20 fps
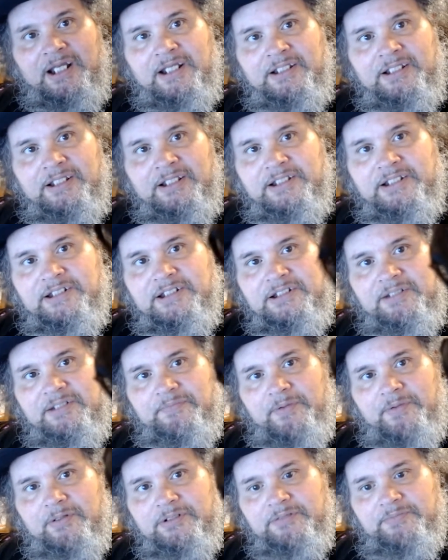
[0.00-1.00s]
This is
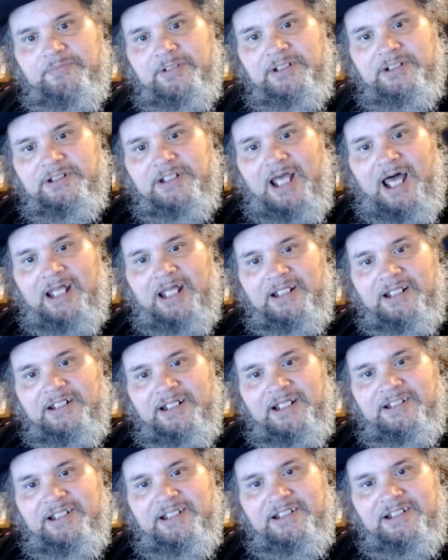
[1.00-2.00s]
supposed to be solid,
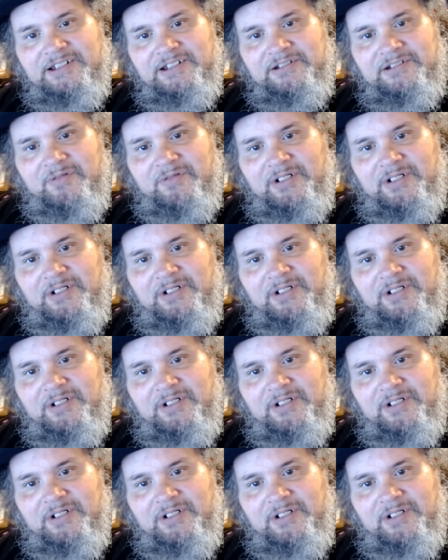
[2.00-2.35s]
and this is